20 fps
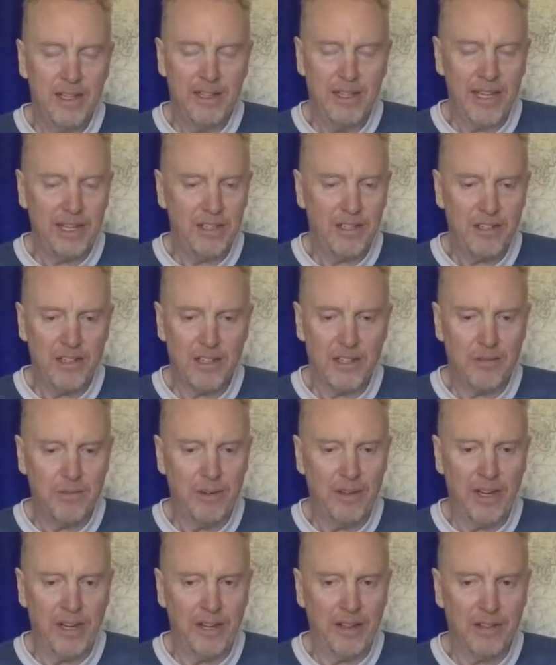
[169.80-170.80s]
That's just
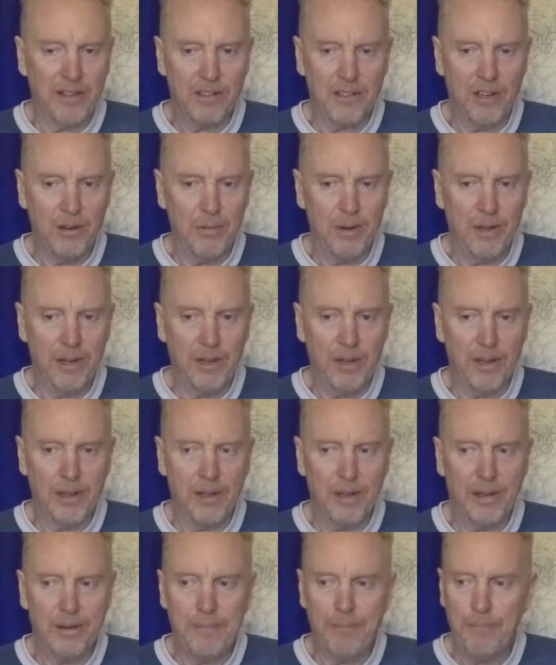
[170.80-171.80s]
ridiculous to me.
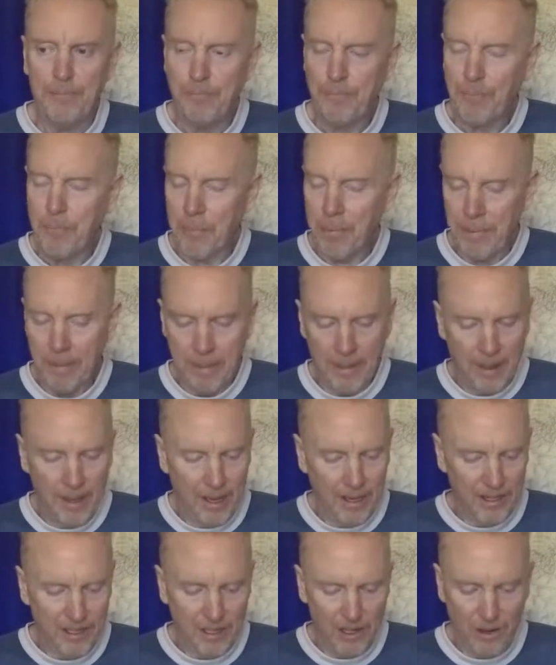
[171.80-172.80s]

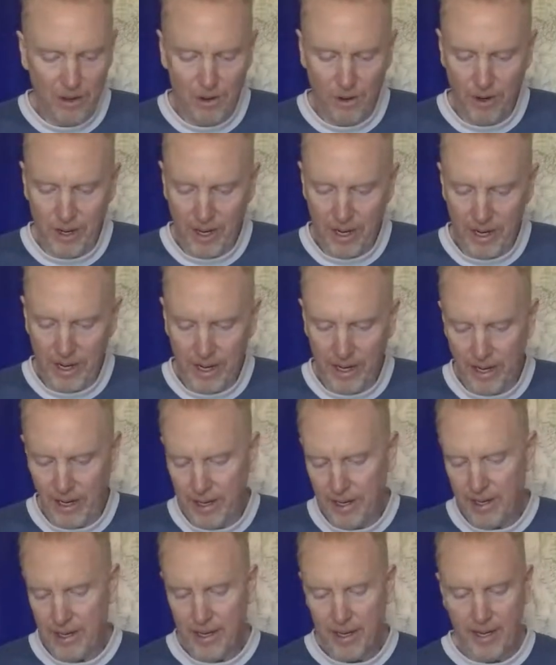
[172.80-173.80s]
So
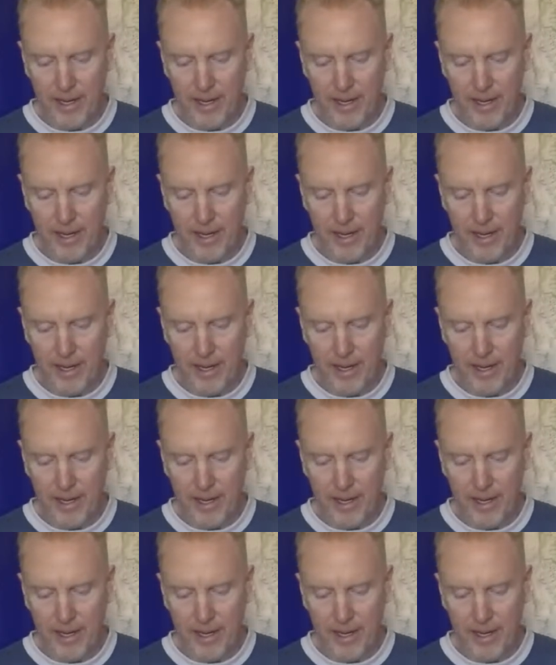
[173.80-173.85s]
I